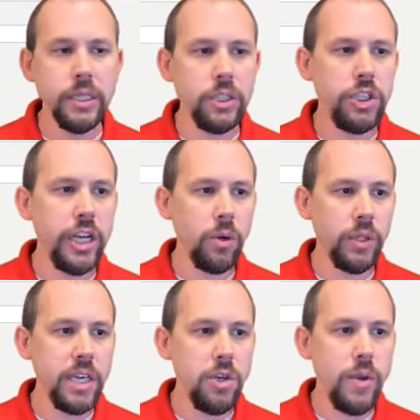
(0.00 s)

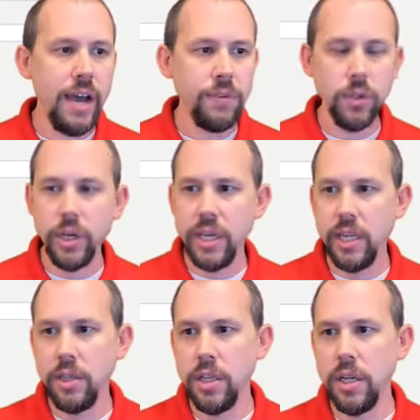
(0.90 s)
Generally, you'd have to look
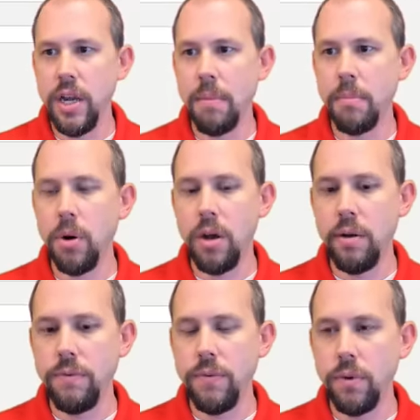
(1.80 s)
at the number
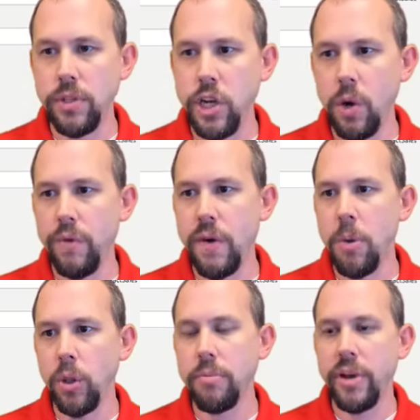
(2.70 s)
of, you know, if I'm
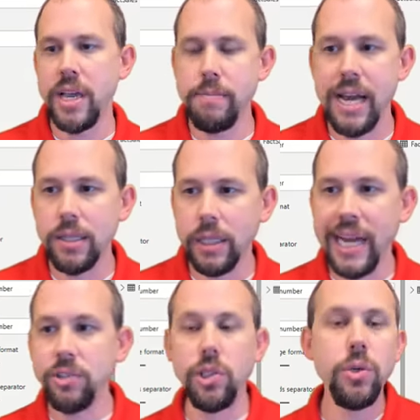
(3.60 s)
only bringing back the
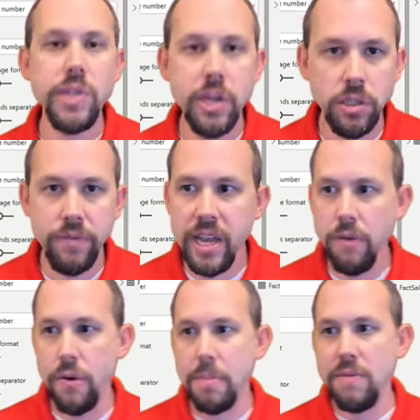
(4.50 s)
last two years of data
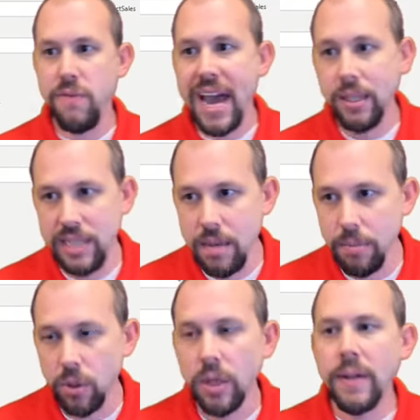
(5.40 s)
from my fact
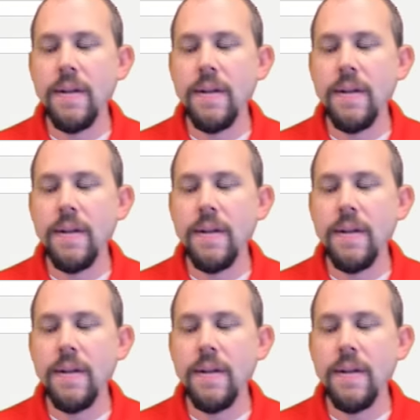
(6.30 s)
table,